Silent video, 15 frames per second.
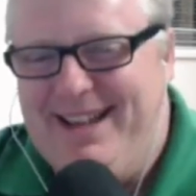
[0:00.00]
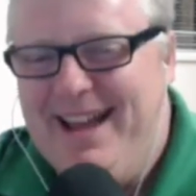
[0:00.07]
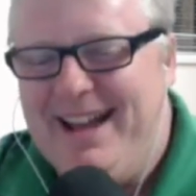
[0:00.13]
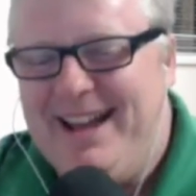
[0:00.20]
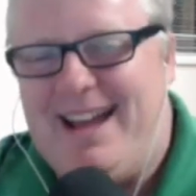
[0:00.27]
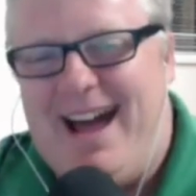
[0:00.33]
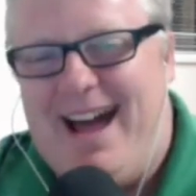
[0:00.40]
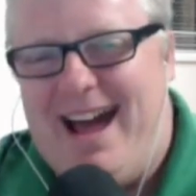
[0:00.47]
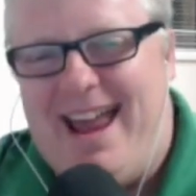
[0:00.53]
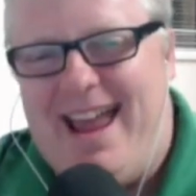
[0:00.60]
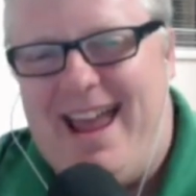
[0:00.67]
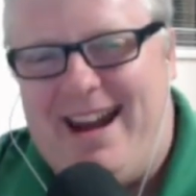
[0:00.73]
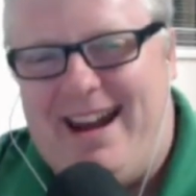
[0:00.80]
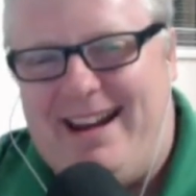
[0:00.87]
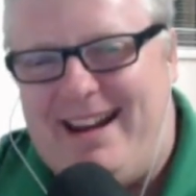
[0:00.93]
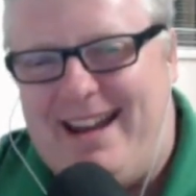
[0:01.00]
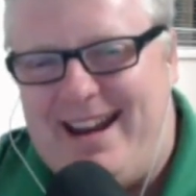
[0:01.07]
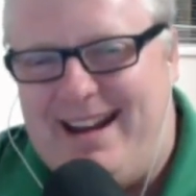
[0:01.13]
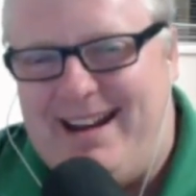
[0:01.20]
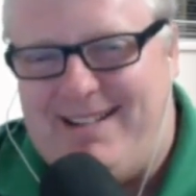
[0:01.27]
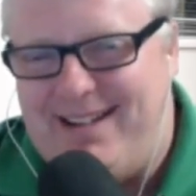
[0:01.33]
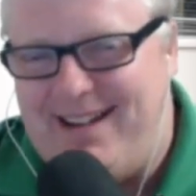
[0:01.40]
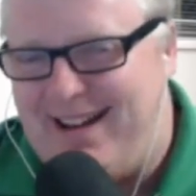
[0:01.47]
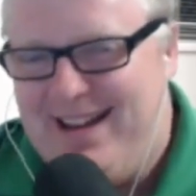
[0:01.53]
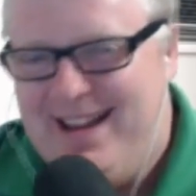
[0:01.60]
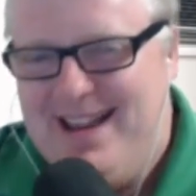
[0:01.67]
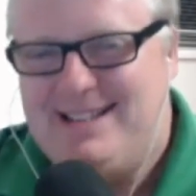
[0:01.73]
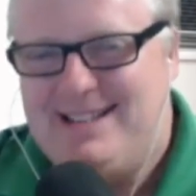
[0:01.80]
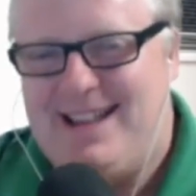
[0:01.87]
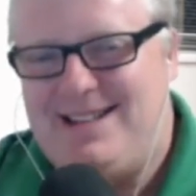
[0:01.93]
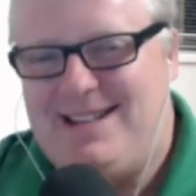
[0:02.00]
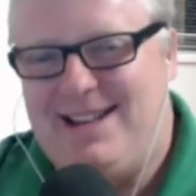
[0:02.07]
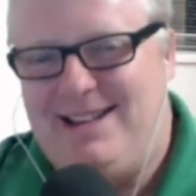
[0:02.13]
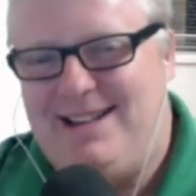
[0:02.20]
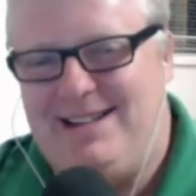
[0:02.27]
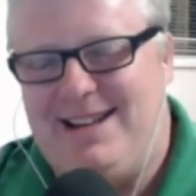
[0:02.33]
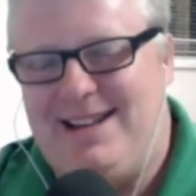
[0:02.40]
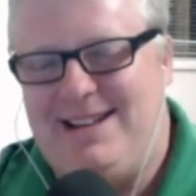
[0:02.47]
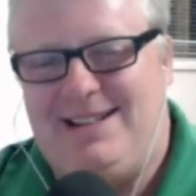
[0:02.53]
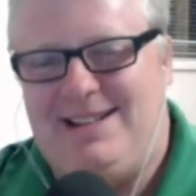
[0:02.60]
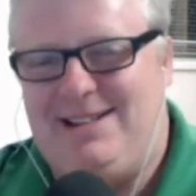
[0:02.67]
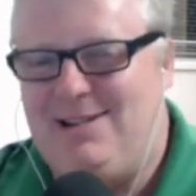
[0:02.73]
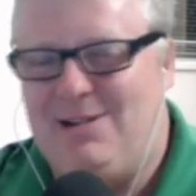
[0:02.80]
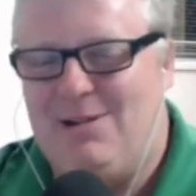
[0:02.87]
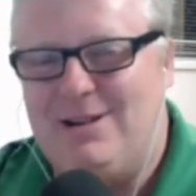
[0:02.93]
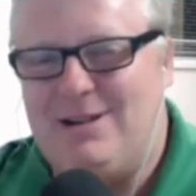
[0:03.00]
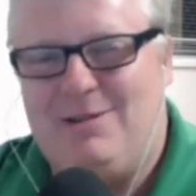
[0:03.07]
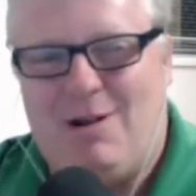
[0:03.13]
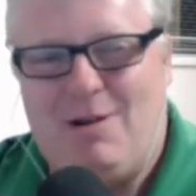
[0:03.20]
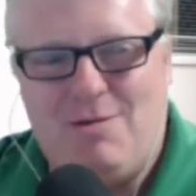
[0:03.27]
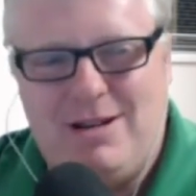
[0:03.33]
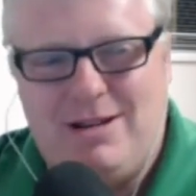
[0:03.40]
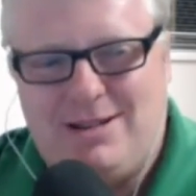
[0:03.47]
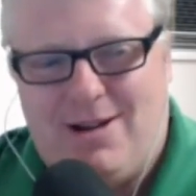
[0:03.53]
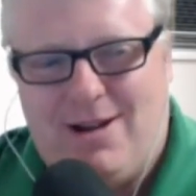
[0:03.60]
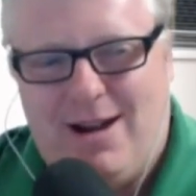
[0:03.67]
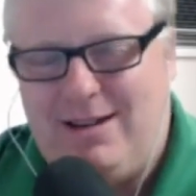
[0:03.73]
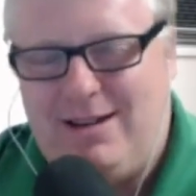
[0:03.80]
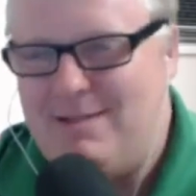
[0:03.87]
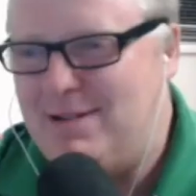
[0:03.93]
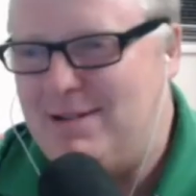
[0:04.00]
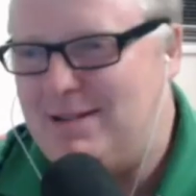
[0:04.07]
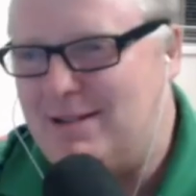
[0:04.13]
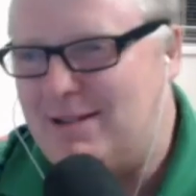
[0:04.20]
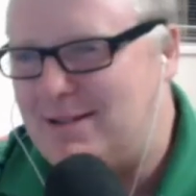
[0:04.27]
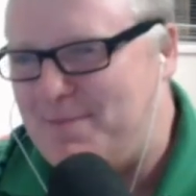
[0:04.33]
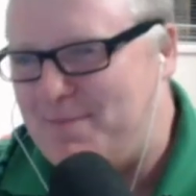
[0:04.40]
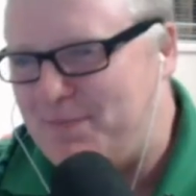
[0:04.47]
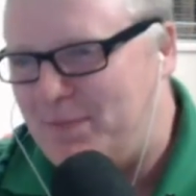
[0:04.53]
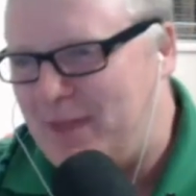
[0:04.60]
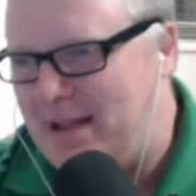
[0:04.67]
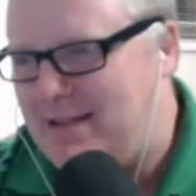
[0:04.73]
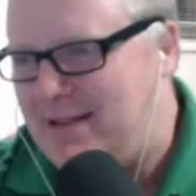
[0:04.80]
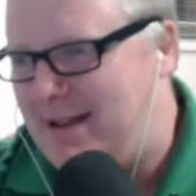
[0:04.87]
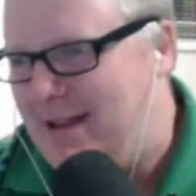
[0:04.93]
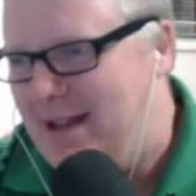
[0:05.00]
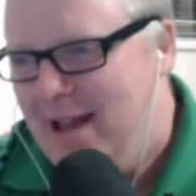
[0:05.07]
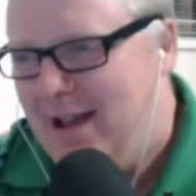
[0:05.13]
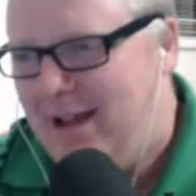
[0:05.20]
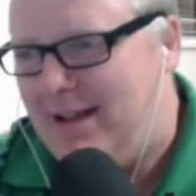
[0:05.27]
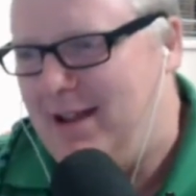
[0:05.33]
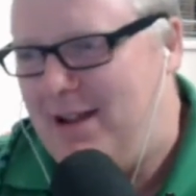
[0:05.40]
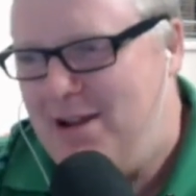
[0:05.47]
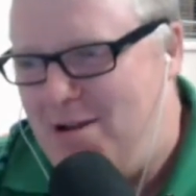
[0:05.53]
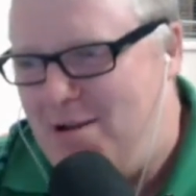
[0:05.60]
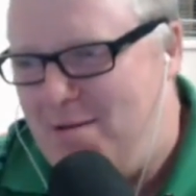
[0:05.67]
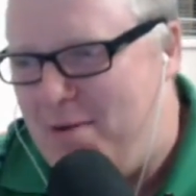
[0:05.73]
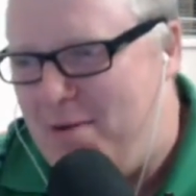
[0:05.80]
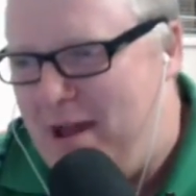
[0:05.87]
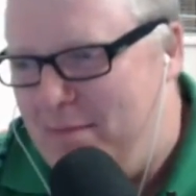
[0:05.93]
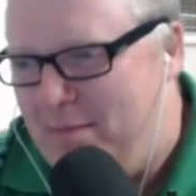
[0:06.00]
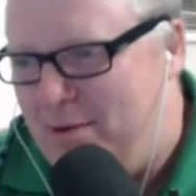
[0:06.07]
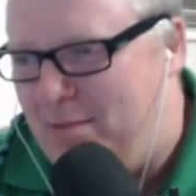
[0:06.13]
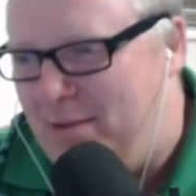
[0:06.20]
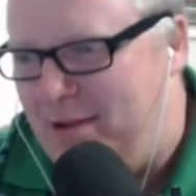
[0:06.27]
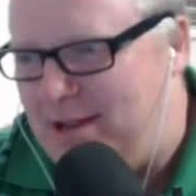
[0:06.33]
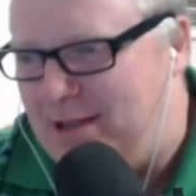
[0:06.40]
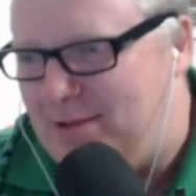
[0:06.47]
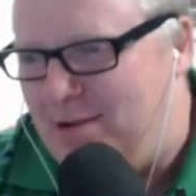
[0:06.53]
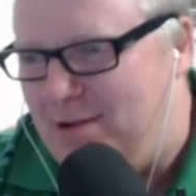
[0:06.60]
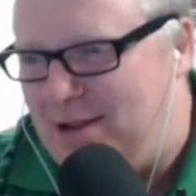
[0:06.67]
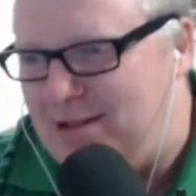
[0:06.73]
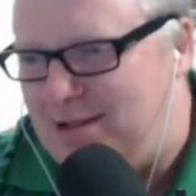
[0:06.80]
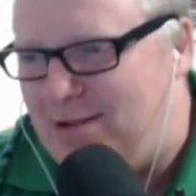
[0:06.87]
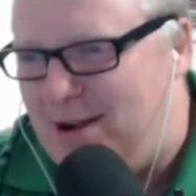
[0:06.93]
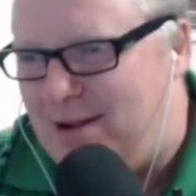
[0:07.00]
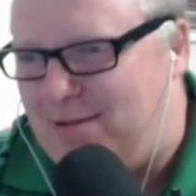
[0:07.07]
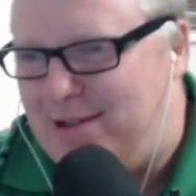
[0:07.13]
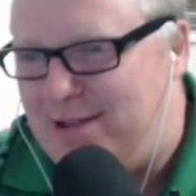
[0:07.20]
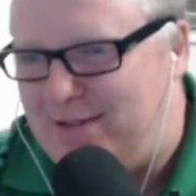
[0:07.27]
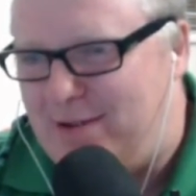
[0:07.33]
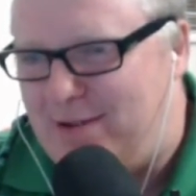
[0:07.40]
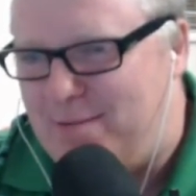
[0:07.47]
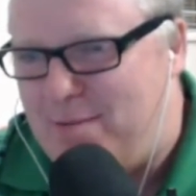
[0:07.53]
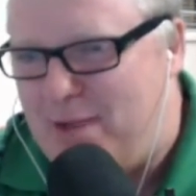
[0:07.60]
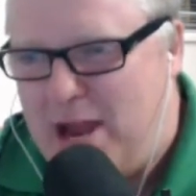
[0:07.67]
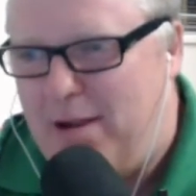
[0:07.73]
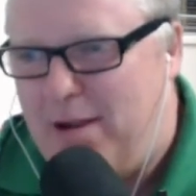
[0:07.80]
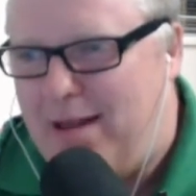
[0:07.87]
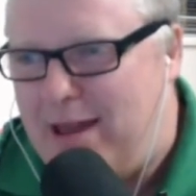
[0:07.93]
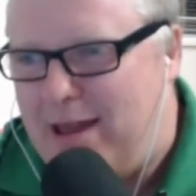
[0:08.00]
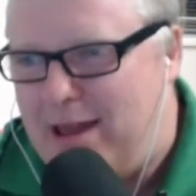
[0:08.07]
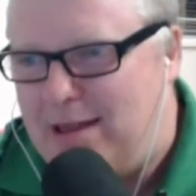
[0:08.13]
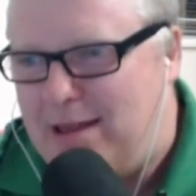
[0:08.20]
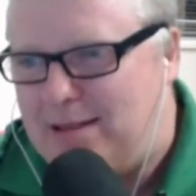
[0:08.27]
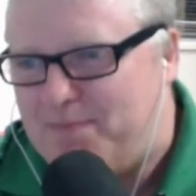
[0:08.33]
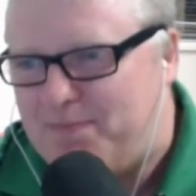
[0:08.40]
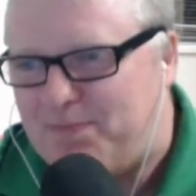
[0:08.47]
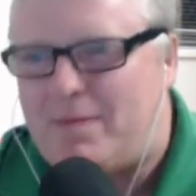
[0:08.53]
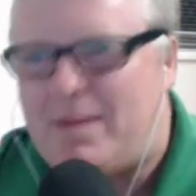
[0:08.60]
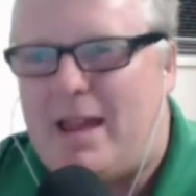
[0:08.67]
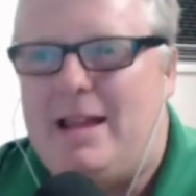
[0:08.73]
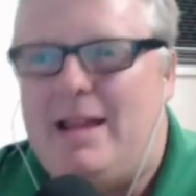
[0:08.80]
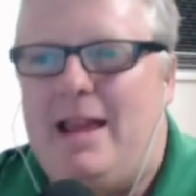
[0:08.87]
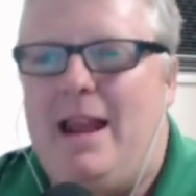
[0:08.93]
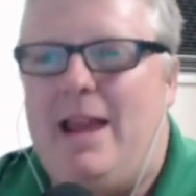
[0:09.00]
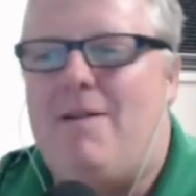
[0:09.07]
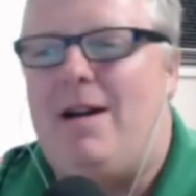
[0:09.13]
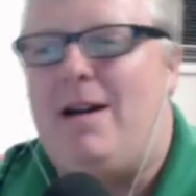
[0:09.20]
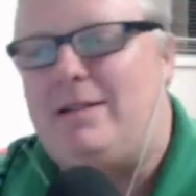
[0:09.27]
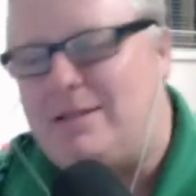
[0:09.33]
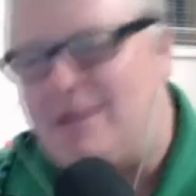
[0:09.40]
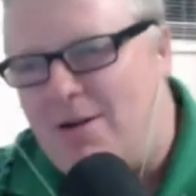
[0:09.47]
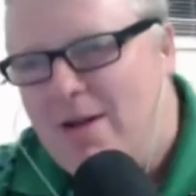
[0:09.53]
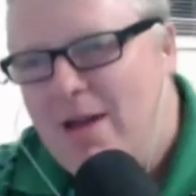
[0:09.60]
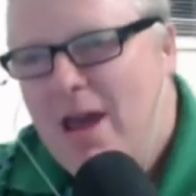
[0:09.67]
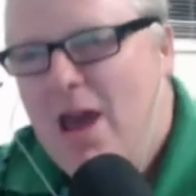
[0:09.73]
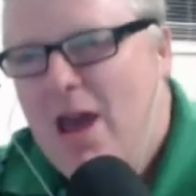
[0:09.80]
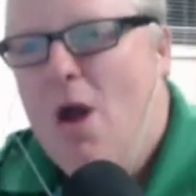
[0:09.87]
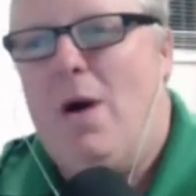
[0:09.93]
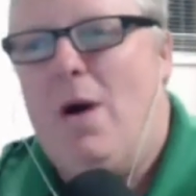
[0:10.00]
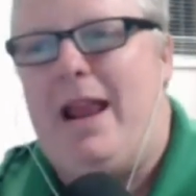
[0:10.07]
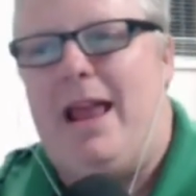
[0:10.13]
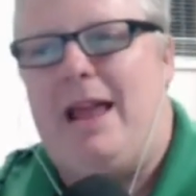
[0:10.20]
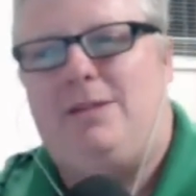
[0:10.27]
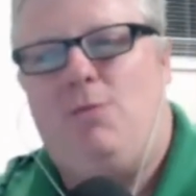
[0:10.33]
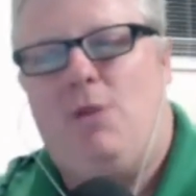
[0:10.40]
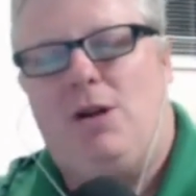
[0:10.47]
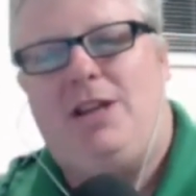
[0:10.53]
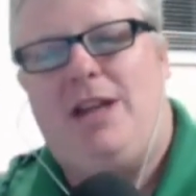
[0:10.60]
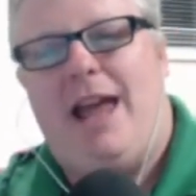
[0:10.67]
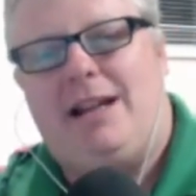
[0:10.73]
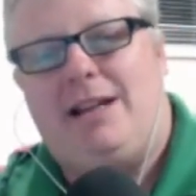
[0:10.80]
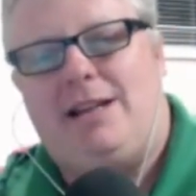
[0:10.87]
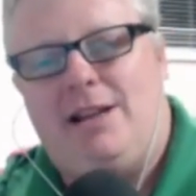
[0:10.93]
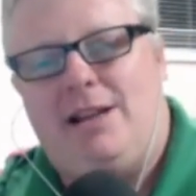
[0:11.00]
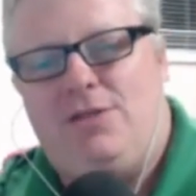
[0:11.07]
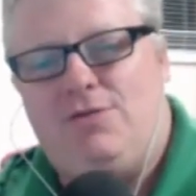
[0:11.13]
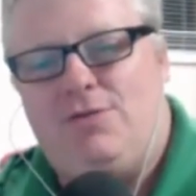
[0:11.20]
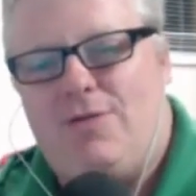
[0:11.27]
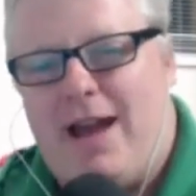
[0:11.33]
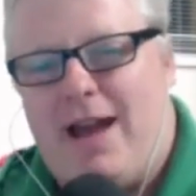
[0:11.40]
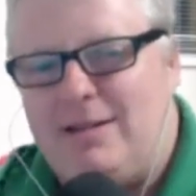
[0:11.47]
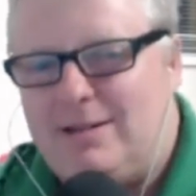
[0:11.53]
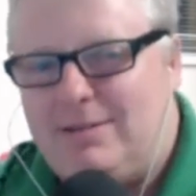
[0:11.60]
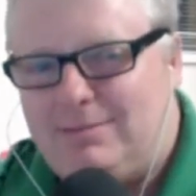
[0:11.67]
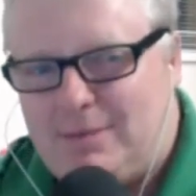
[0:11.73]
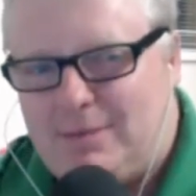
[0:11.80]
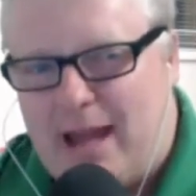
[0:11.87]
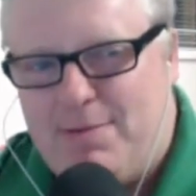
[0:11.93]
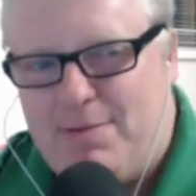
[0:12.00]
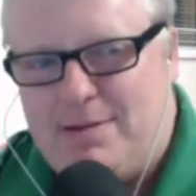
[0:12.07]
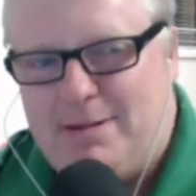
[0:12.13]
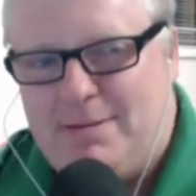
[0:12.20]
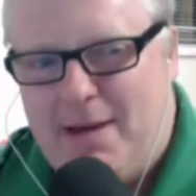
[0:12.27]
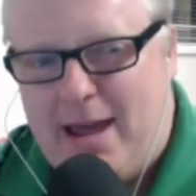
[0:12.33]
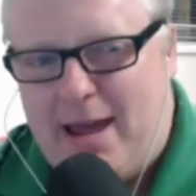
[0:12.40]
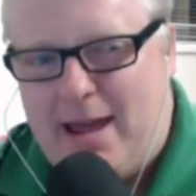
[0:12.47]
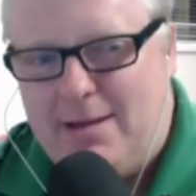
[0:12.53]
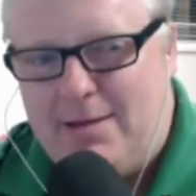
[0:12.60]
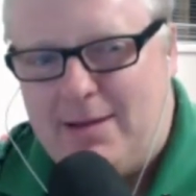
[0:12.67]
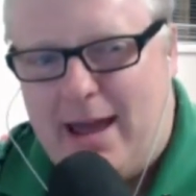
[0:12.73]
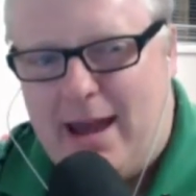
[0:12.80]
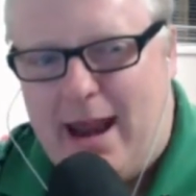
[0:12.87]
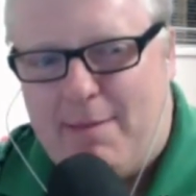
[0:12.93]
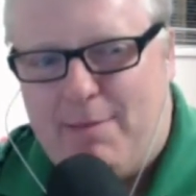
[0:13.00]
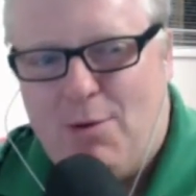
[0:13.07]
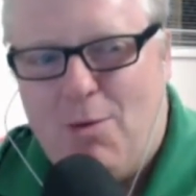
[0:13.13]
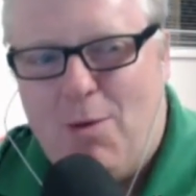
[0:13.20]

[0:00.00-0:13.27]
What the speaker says: Can't handle it any longer. So she took it to a recycling business and said, "Could you people please recycle this for me, please?" And anyway, so what she actually threw out happened to be an Apple